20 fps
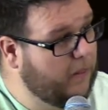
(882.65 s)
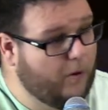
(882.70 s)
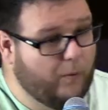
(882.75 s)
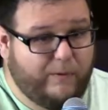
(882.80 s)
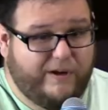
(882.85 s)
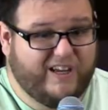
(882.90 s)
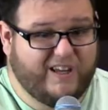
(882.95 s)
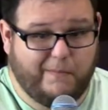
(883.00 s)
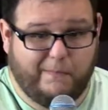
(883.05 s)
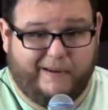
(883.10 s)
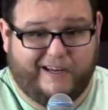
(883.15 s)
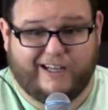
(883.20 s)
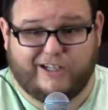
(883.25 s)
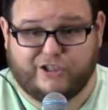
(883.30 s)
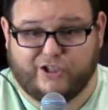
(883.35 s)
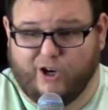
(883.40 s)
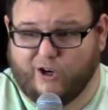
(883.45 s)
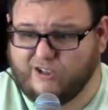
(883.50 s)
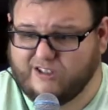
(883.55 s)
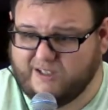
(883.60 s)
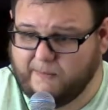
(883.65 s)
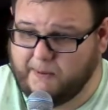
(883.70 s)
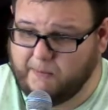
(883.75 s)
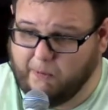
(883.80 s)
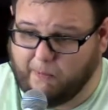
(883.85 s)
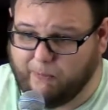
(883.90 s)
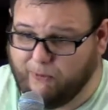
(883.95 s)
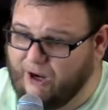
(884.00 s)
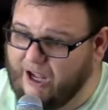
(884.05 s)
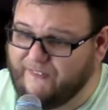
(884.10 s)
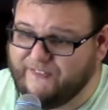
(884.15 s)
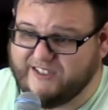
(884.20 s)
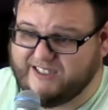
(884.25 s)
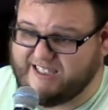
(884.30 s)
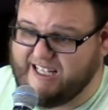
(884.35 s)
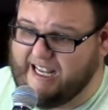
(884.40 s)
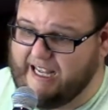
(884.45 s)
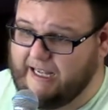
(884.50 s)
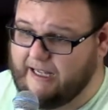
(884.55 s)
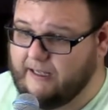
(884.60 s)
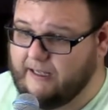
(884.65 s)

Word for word: We can be a church that people prophesy.